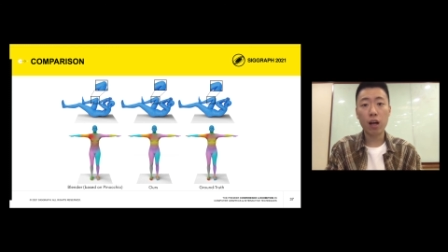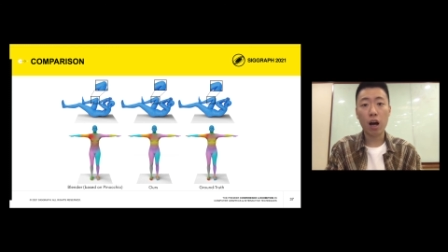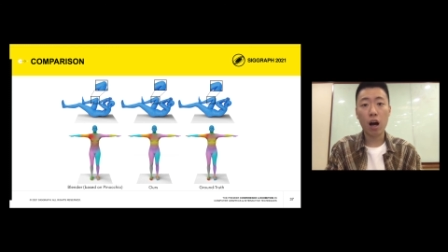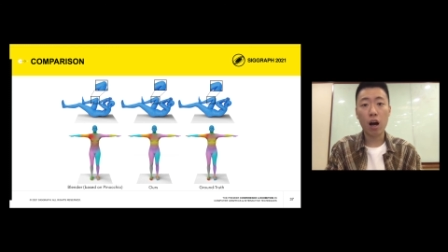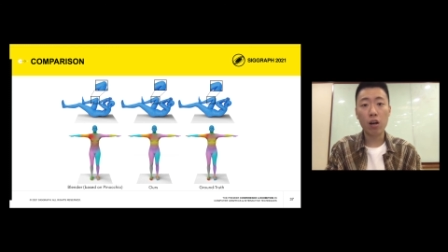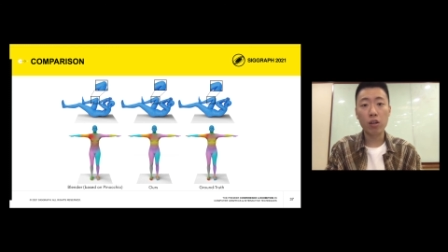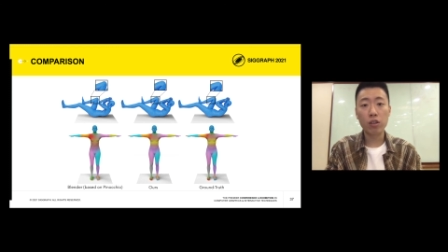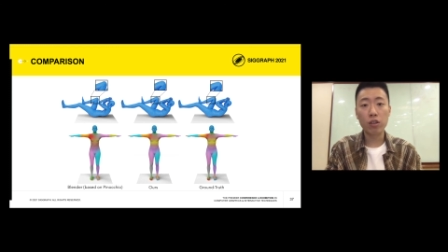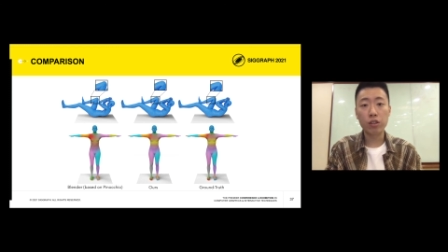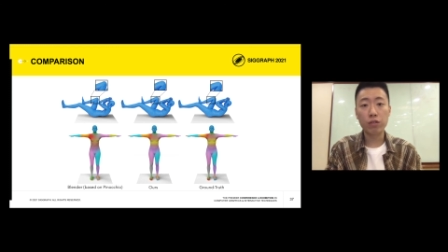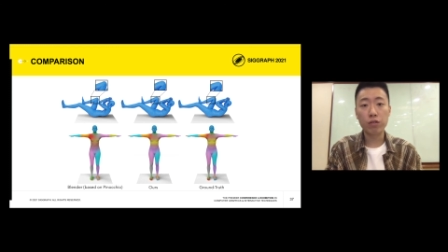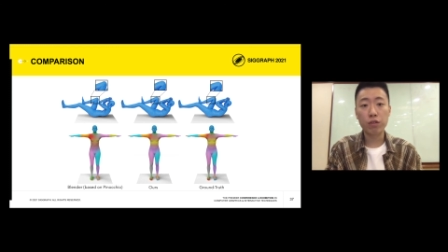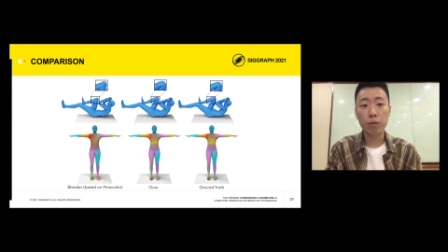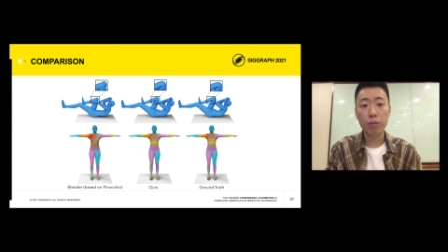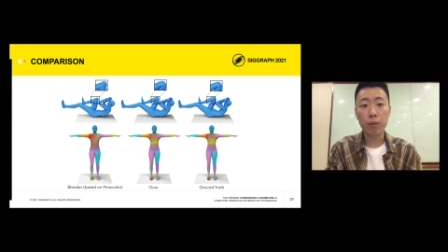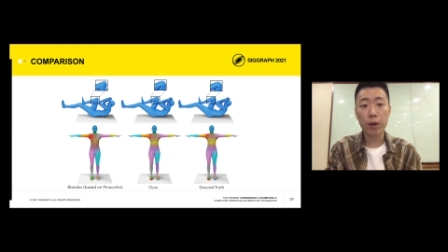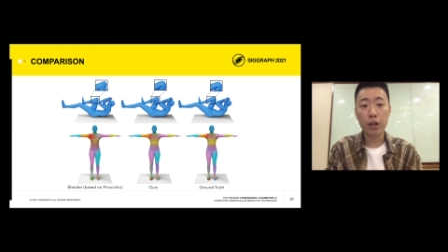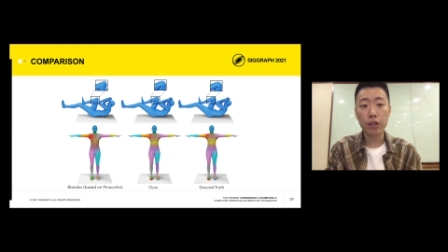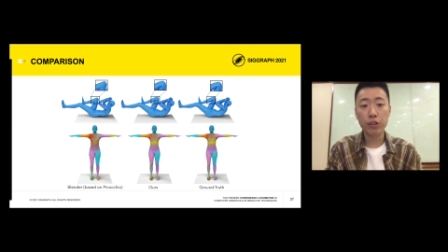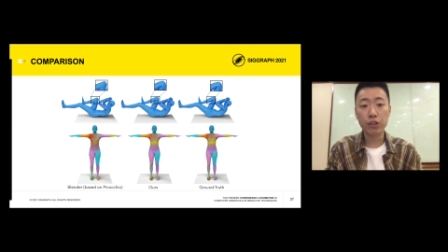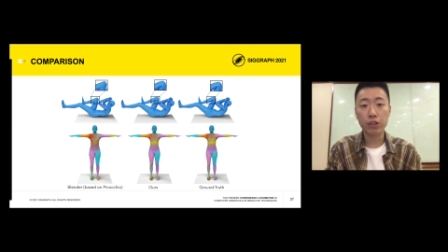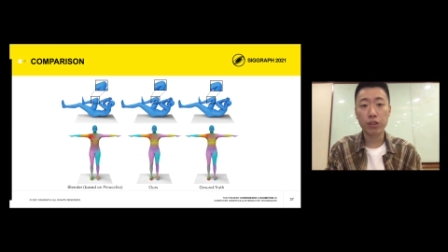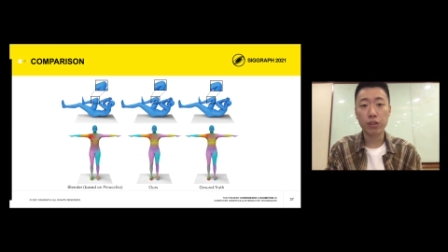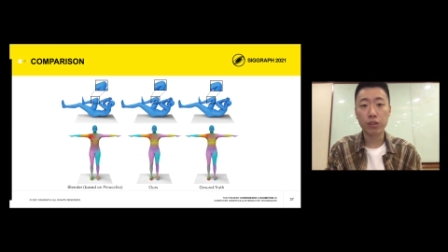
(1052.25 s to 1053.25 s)
on
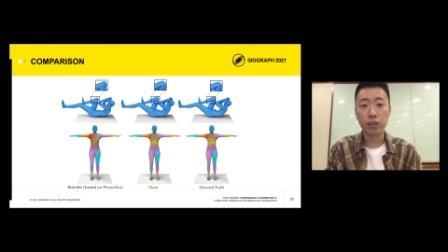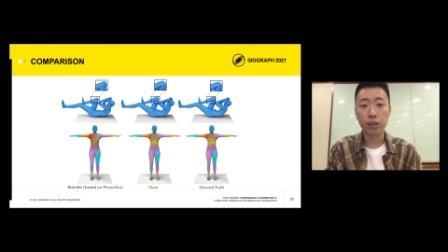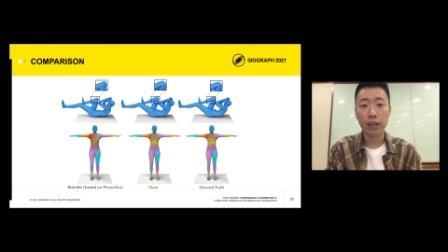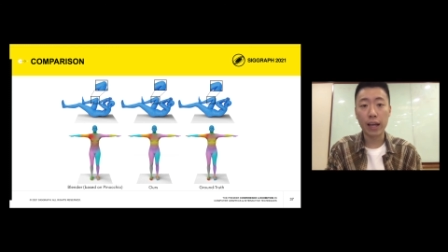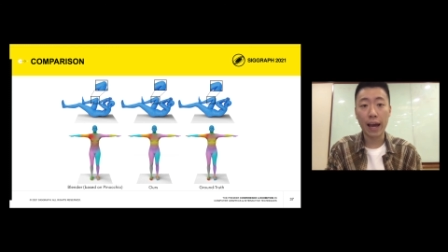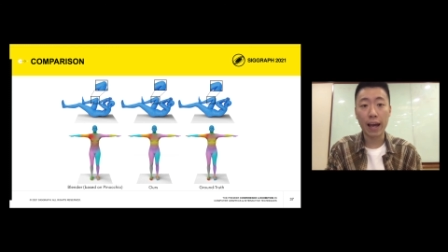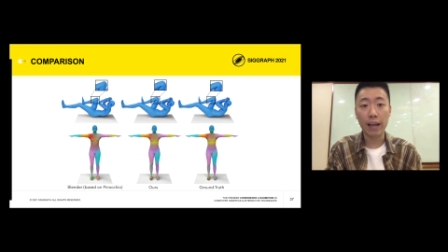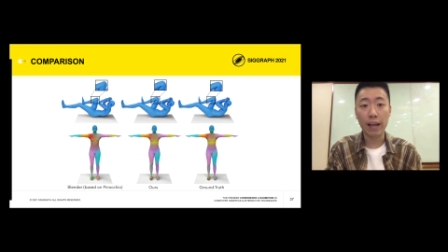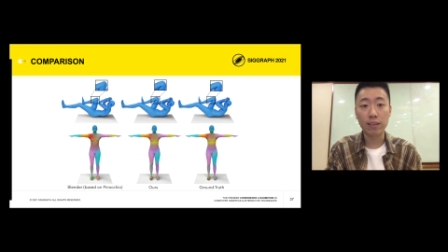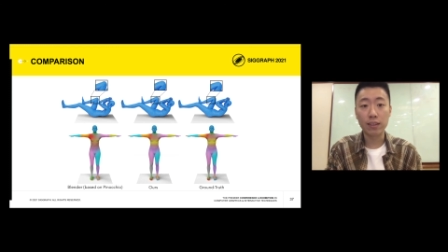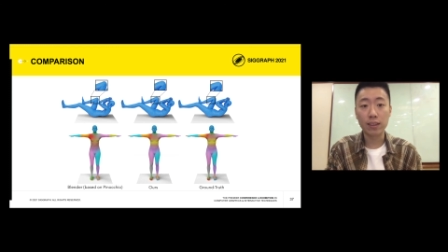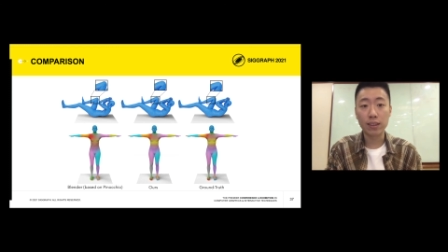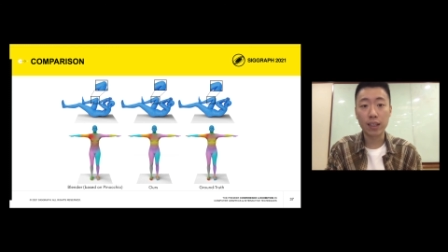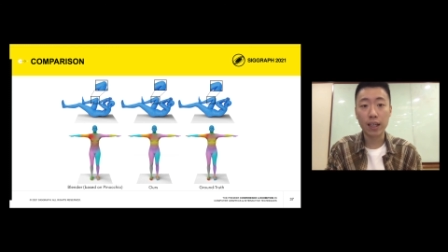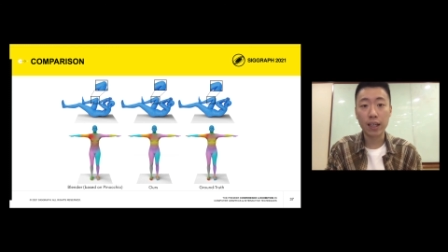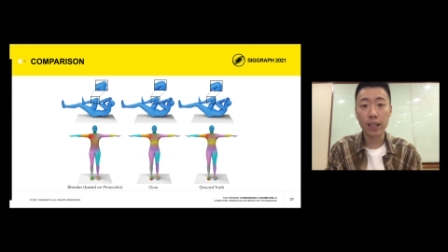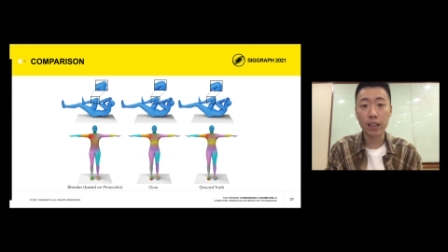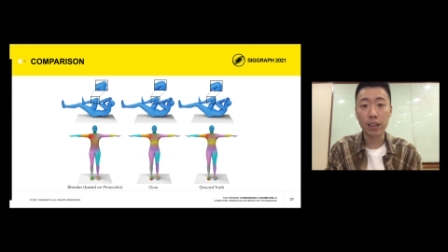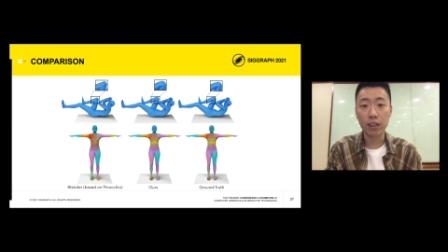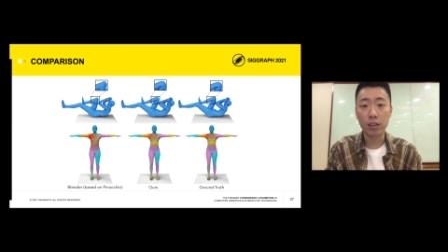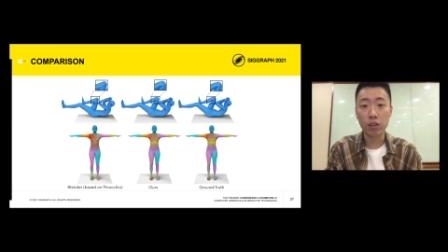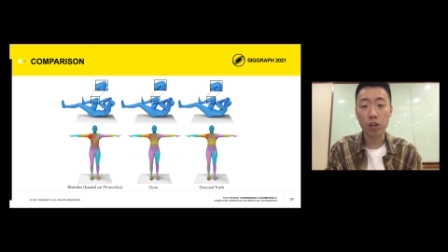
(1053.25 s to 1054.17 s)
deformation and skinning